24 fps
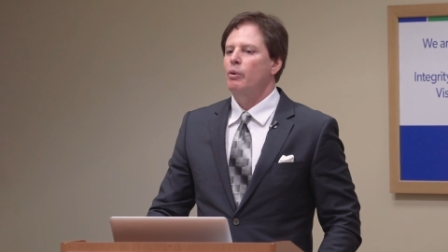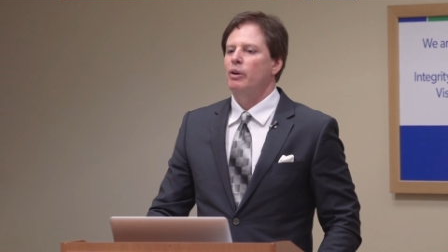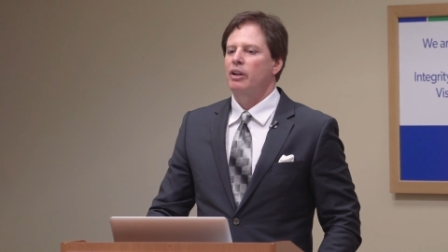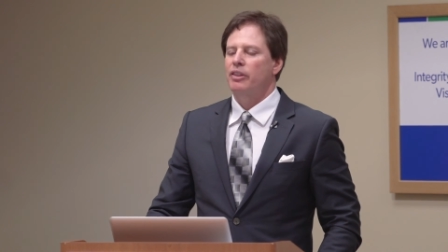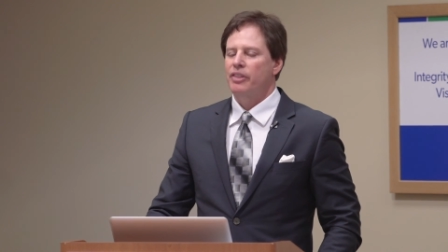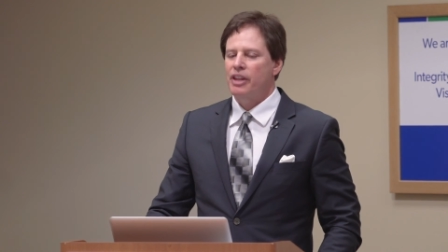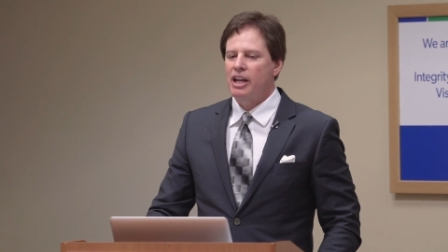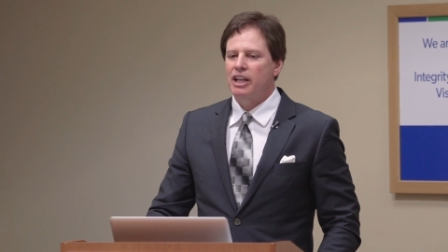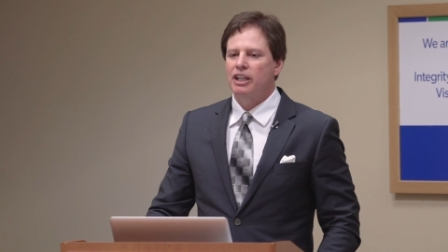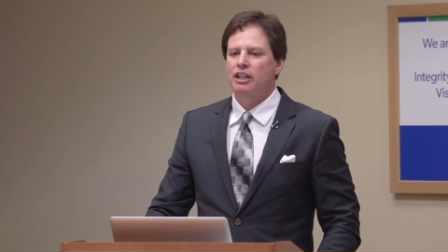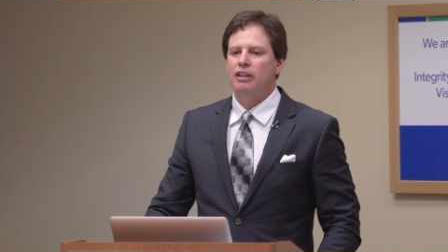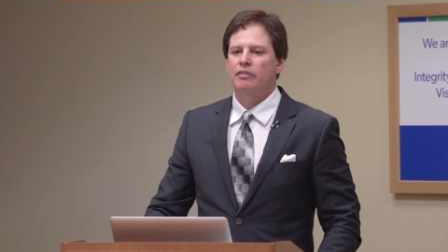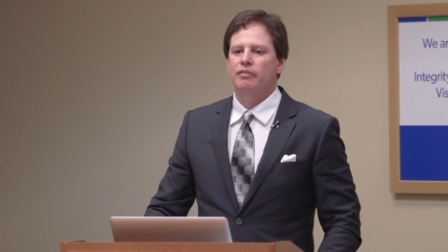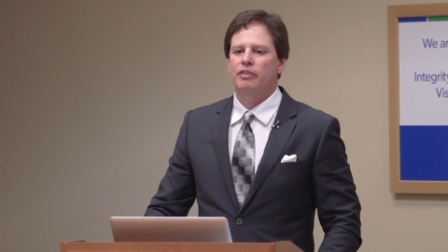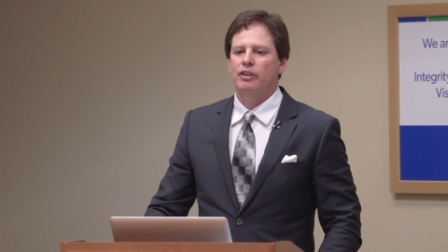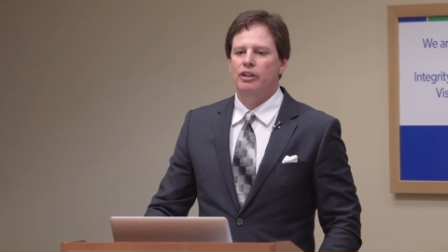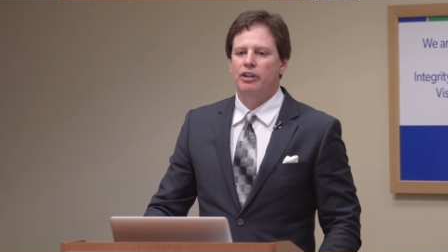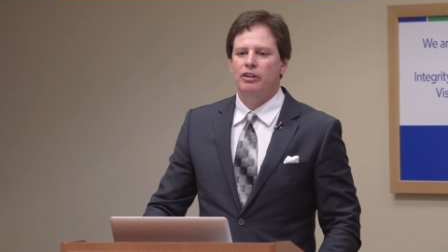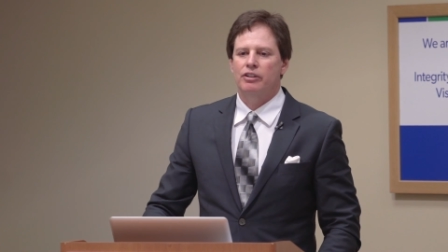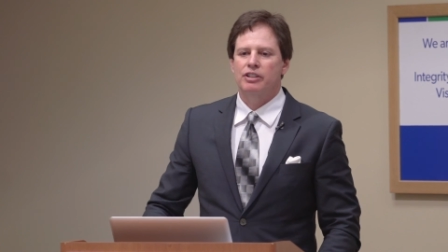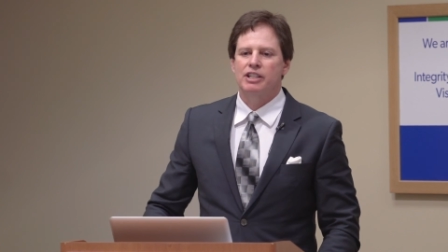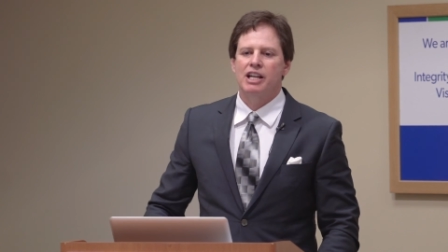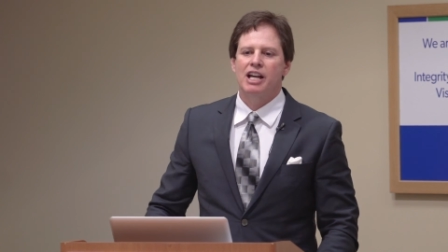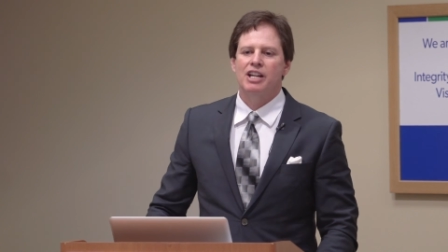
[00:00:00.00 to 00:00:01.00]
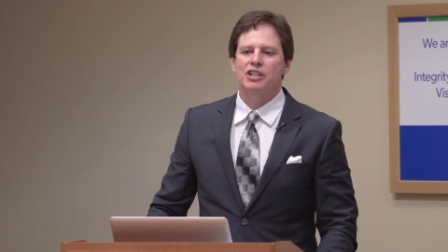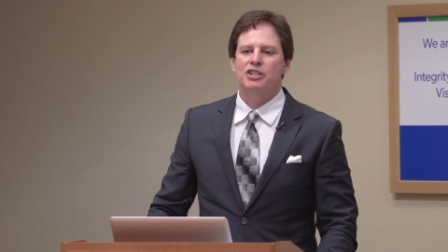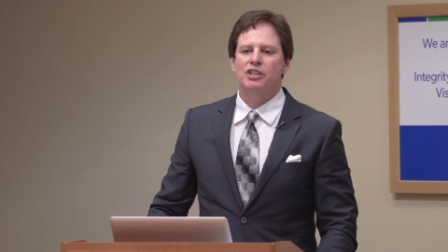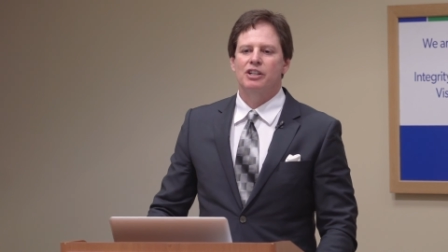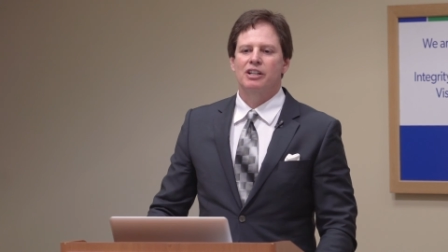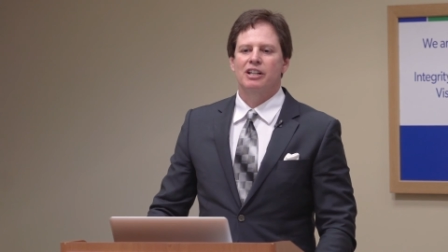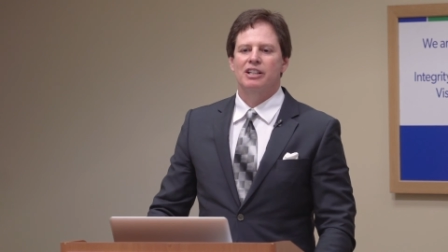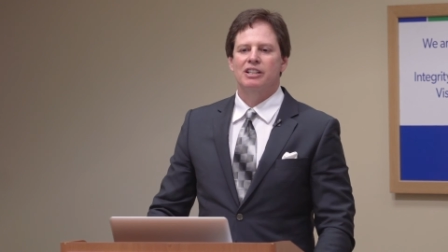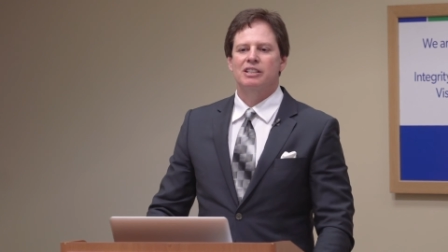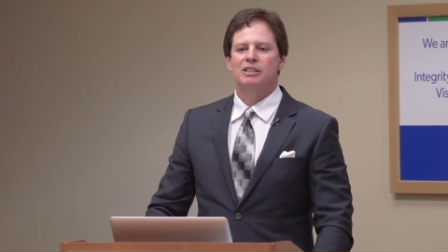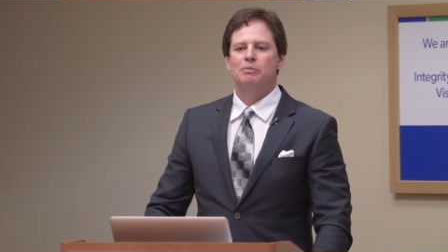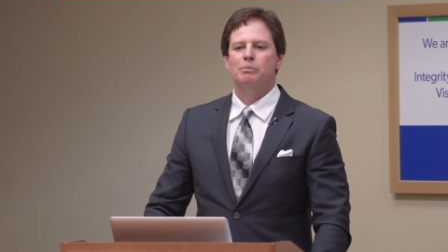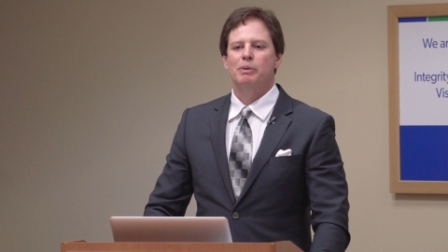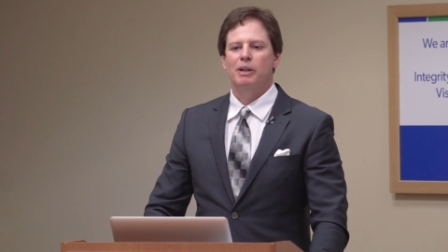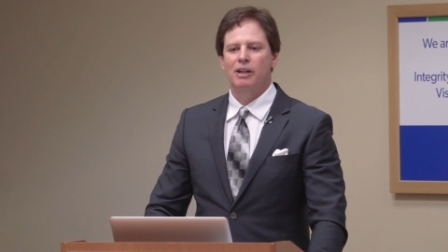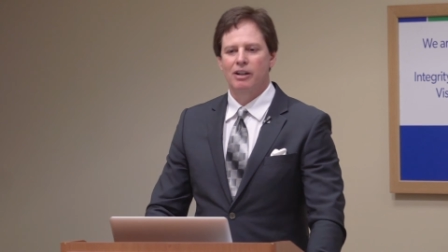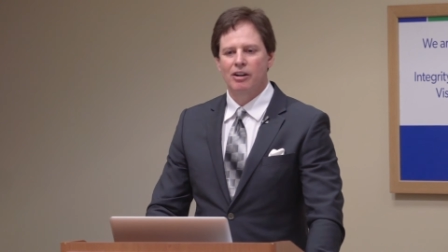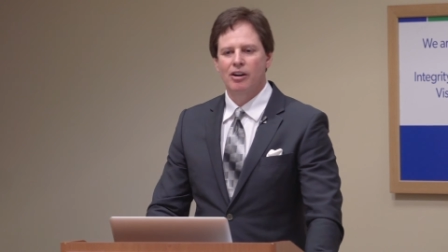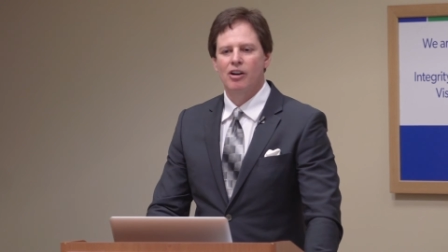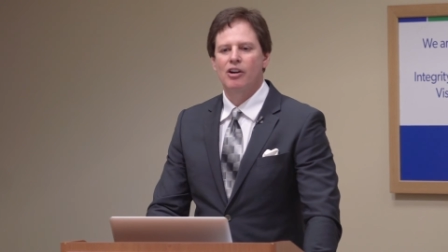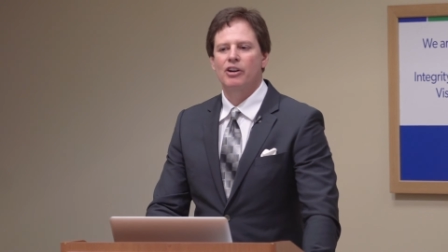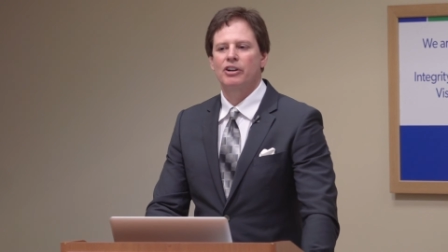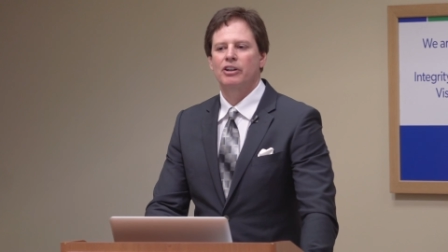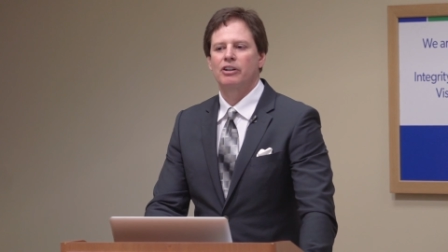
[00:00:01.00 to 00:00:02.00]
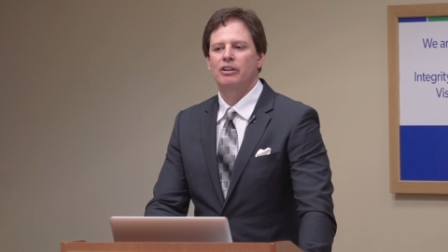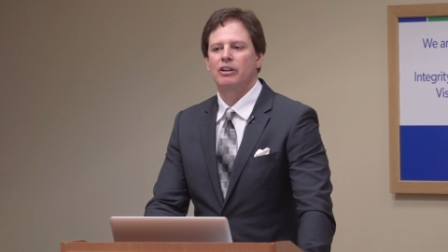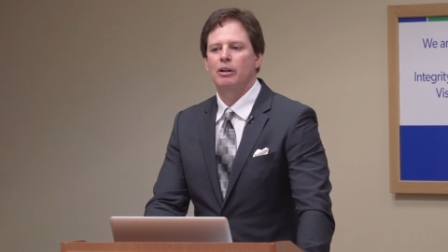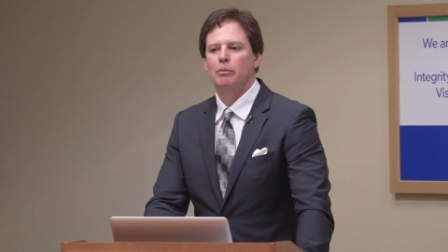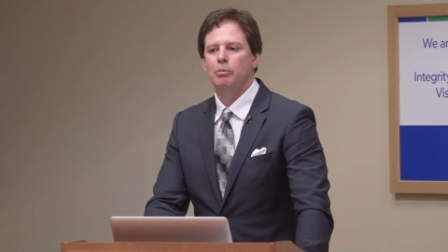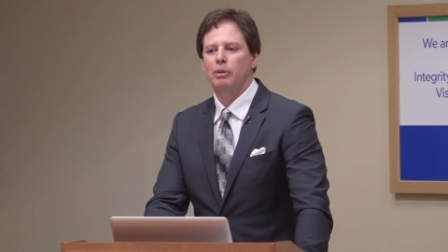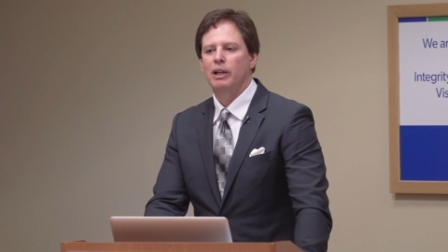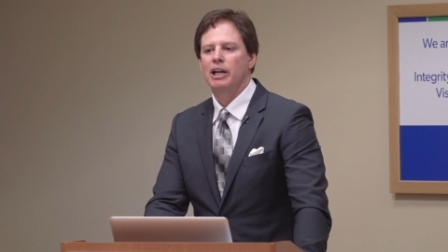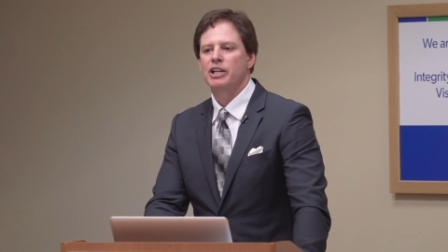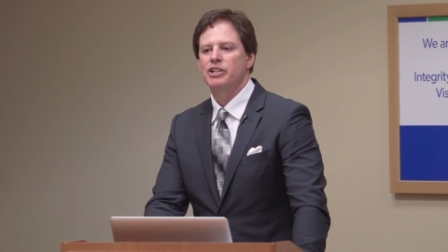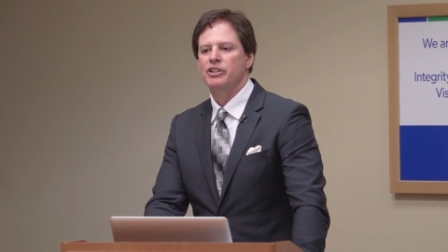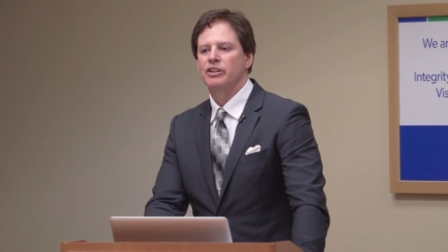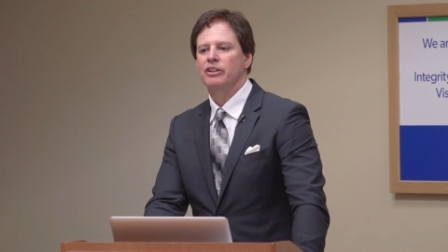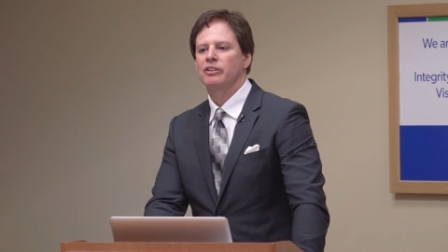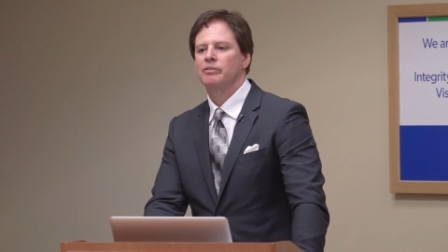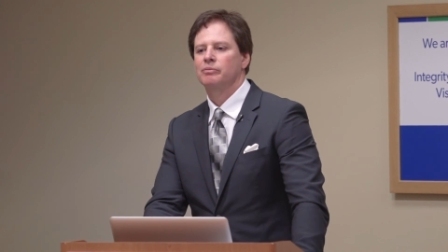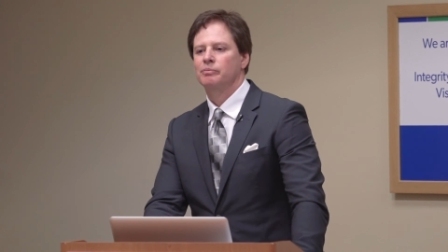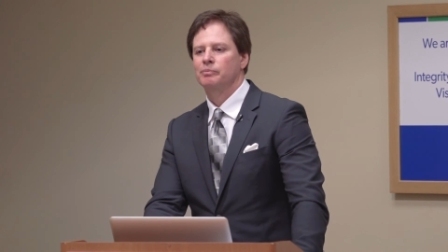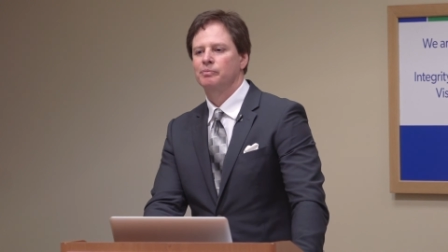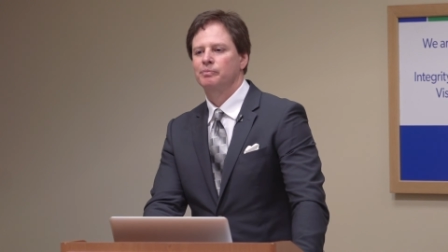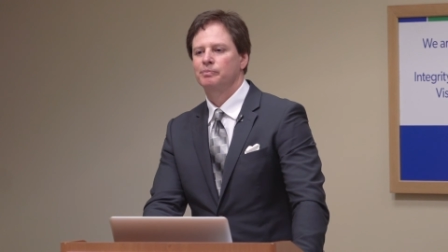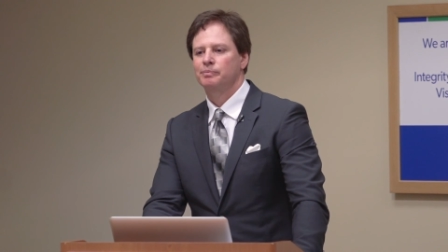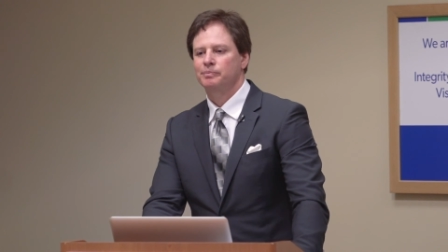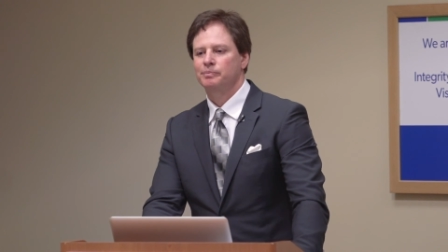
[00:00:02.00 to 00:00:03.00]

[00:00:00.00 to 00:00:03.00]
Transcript: I want to thank you for your attention. It's been an honor and a pleasure.